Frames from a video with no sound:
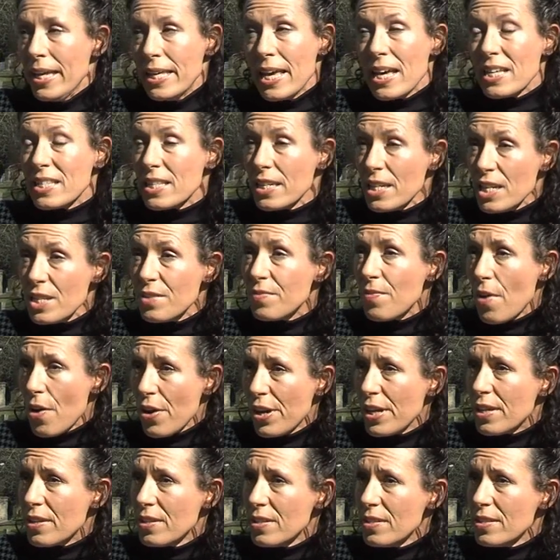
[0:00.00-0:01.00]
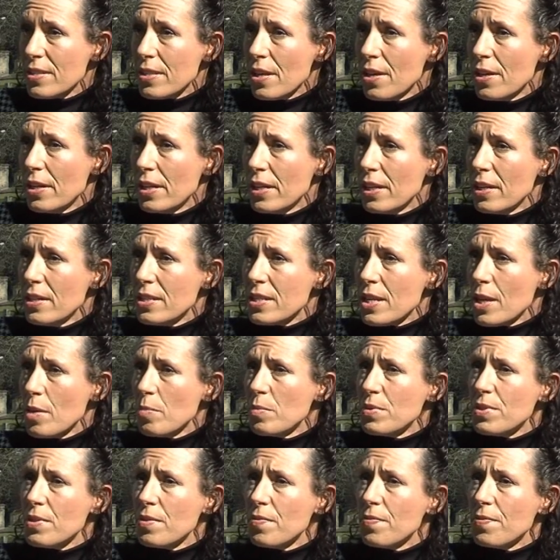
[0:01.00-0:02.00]
Yes, it is very concerning in
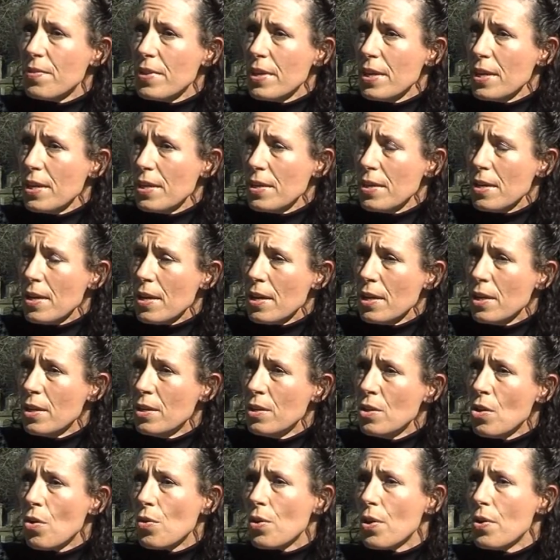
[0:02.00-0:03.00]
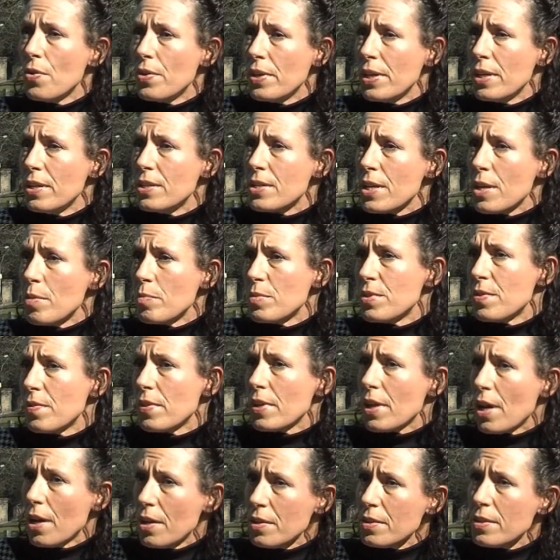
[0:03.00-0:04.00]
terms of and not only in terms of
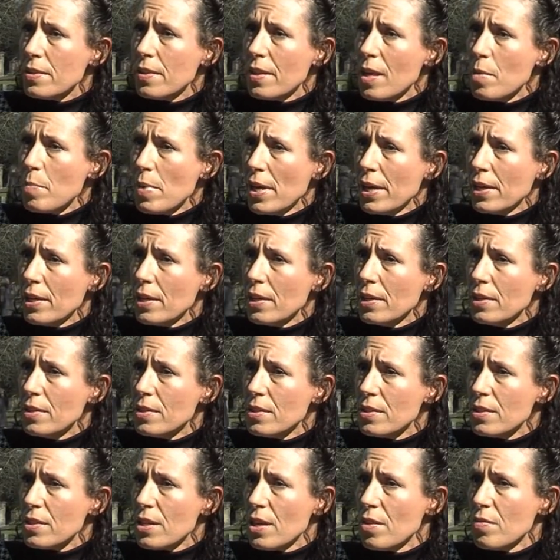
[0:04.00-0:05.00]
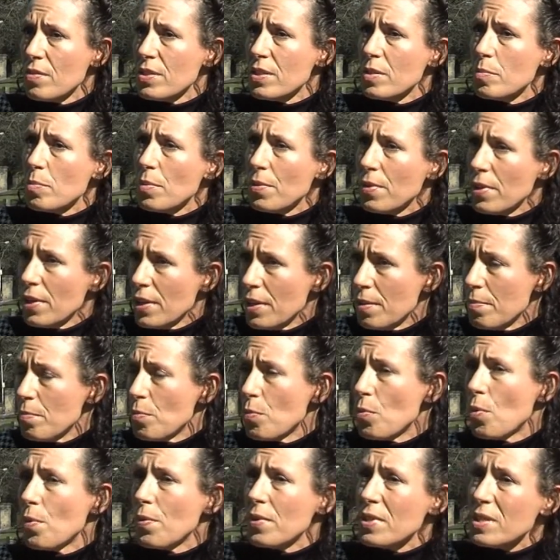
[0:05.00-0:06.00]
the cuts that they're making to services, but
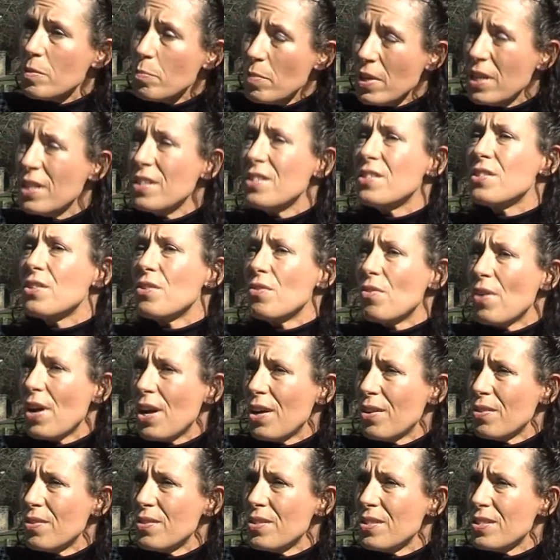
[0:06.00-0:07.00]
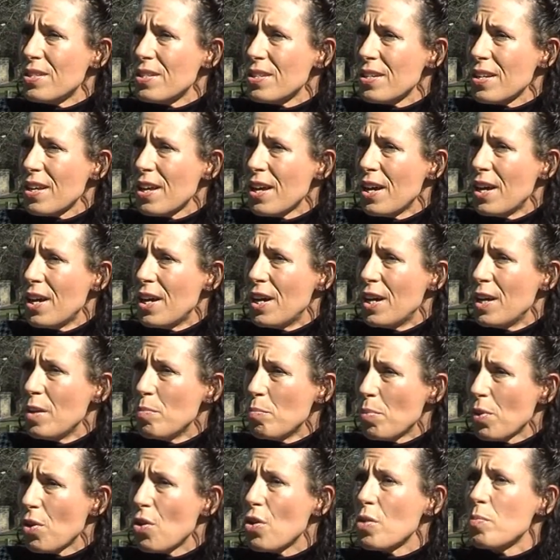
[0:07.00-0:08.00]
what this means around
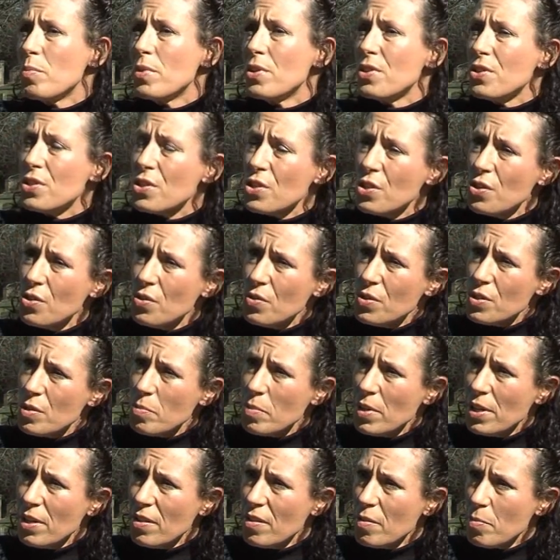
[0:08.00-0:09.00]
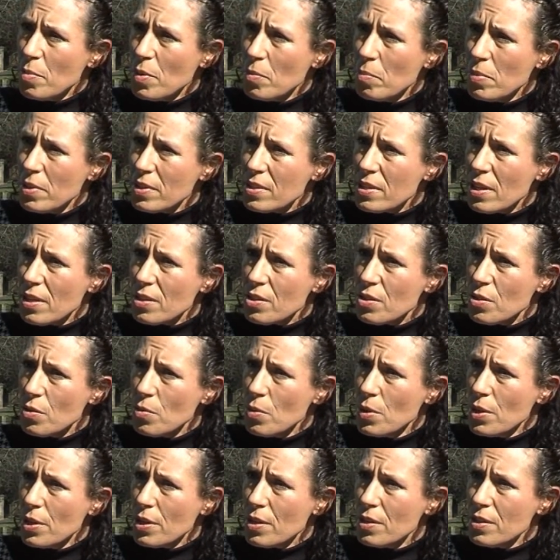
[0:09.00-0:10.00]
employment to many of the public
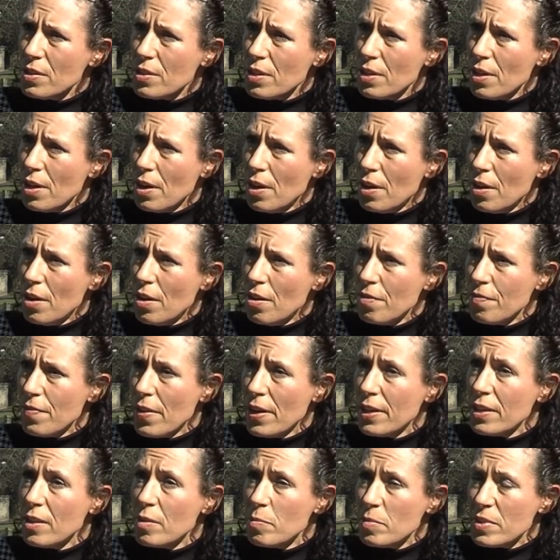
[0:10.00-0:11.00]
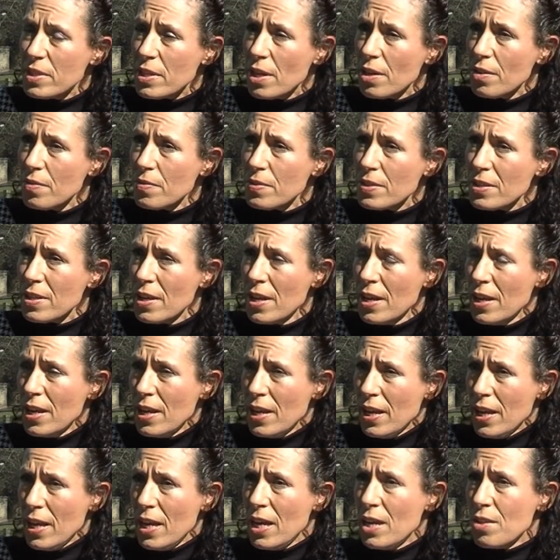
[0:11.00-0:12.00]
sector workers that are finding themselves
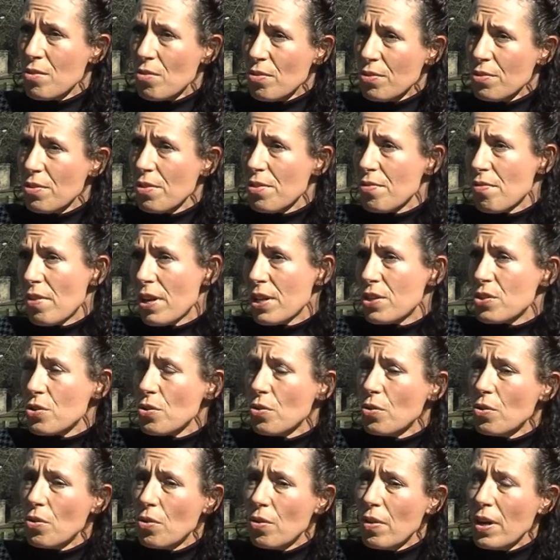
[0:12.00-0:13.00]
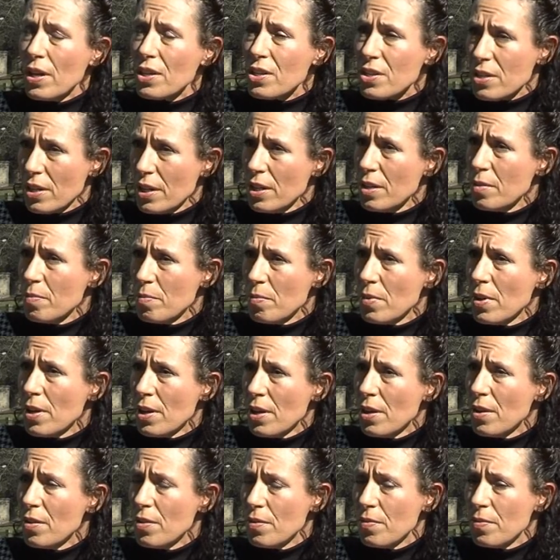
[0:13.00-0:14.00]
either under threat or actually
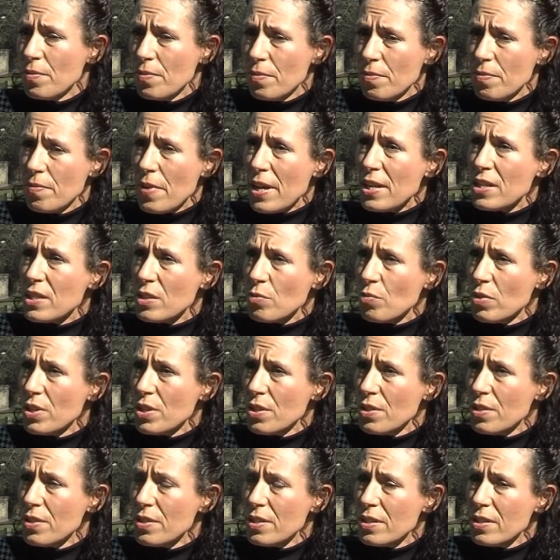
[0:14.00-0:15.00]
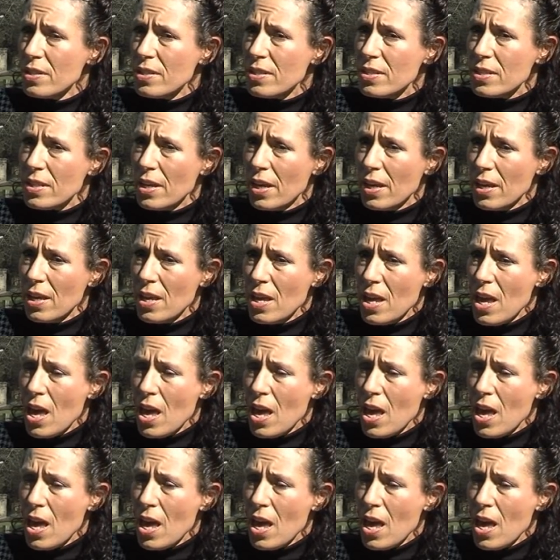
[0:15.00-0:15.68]
facing redundancy.